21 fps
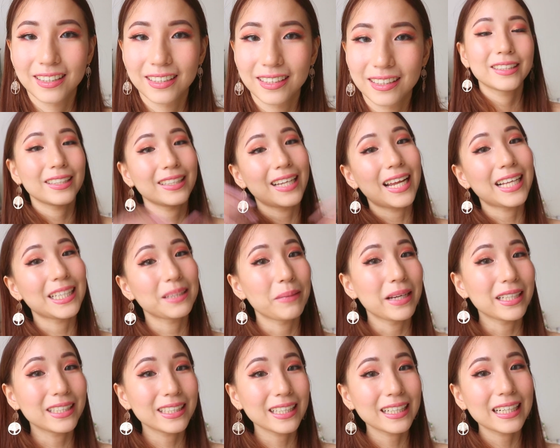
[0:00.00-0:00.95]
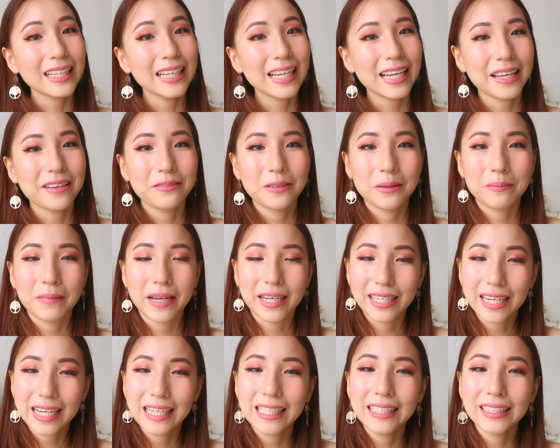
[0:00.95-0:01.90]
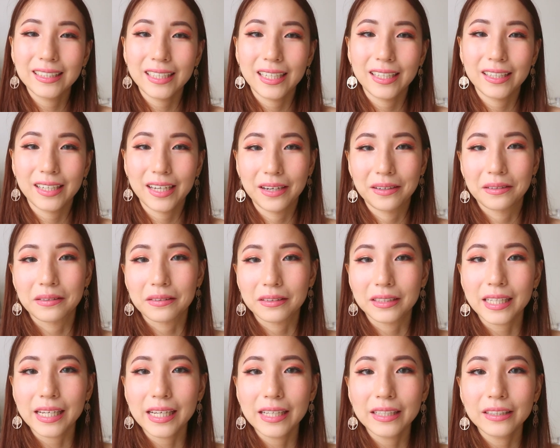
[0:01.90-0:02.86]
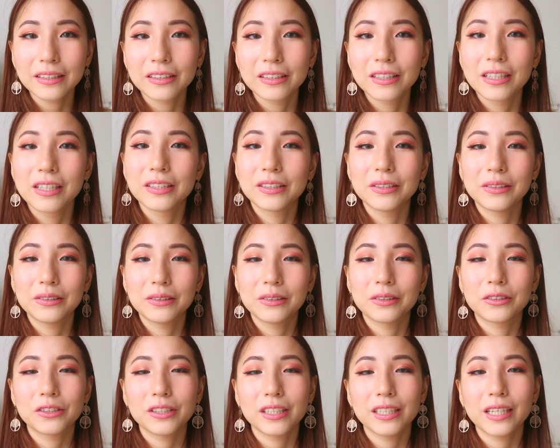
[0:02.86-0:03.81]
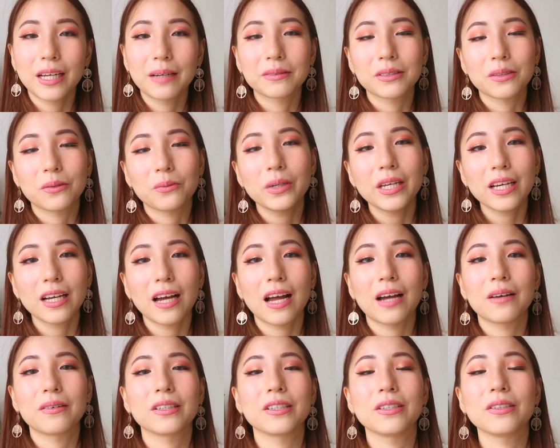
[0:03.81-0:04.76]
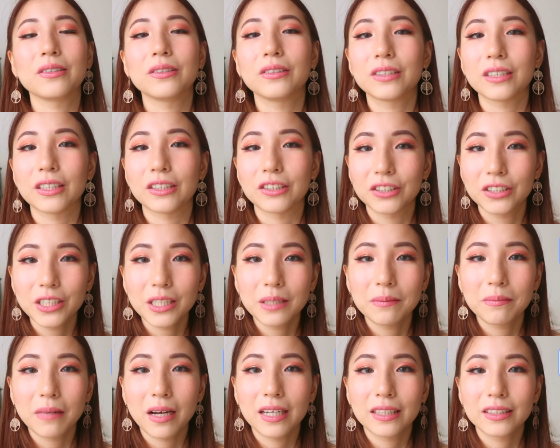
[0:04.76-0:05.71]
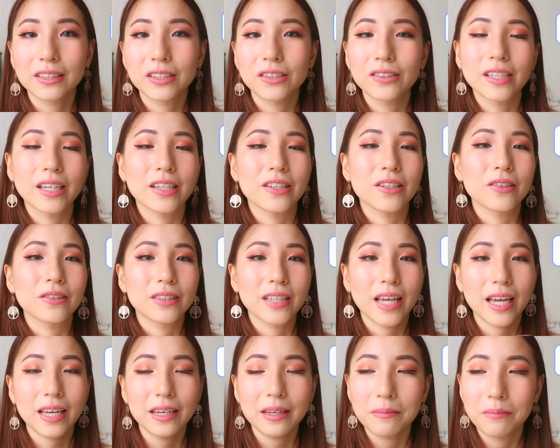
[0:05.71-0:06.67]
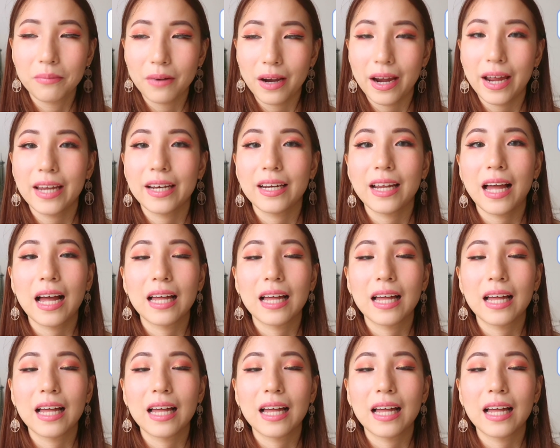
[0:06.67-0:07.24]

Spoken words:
So that's basically it for my daily skincare routine. 2 to 3 times a week, I would use a sheet mask. You can use any brand.